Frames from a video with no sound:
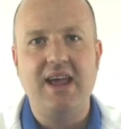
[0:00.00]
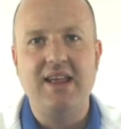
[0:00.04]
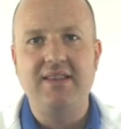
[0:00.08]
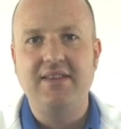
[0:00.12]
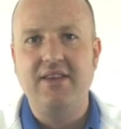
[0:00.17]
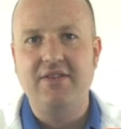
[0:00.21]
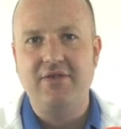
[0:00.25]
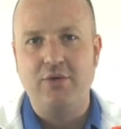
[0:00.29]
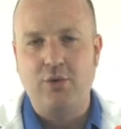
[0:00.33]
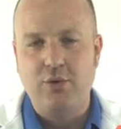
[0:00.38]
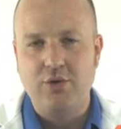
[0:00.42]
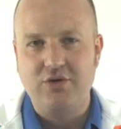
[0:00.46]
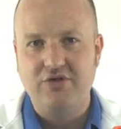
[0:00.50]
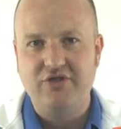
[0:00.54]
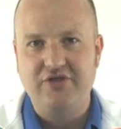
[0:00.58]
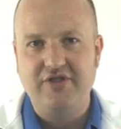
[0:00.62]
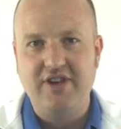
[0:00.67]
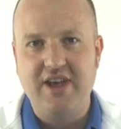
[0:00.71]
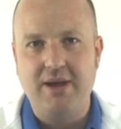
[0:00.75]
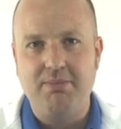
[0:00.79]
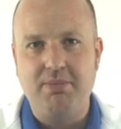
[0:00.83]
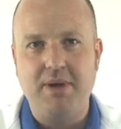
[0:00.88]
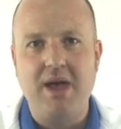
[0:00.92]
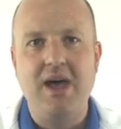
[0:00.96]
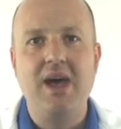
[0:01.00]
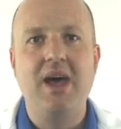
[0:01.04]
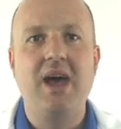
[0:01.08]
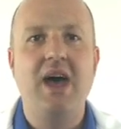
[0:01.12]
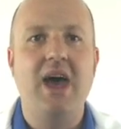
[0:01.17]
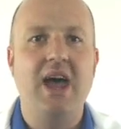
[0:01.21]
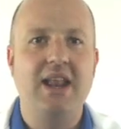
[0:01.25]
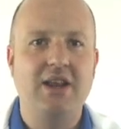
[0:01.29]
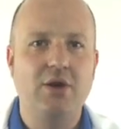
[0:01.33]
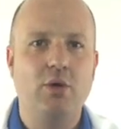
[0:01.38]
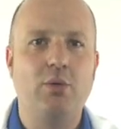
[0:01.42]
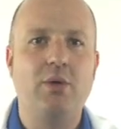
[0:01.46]
in this orange tip,
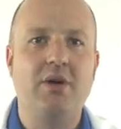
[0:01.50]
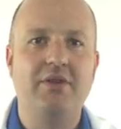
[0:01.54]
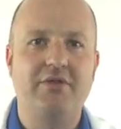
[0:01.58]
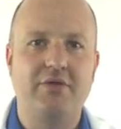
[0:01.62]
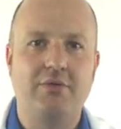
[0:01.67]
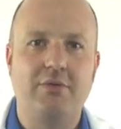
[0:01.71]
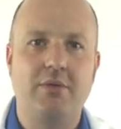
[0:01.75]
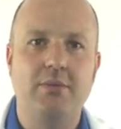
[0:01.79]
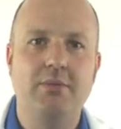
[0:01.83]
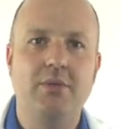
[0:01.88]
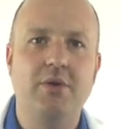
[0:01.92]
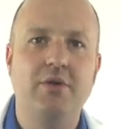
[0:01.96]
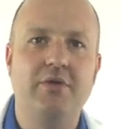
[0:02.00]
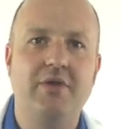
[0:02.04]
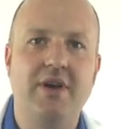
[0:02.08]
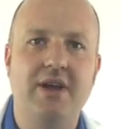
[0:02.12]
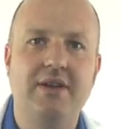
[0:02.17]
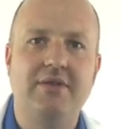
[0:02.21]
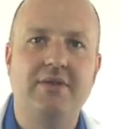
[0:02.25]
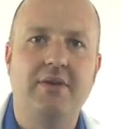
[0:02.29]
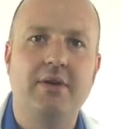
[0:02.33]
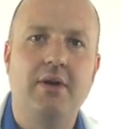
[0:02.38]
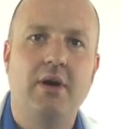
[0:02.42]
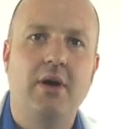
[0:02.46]
and you'll want to remove it.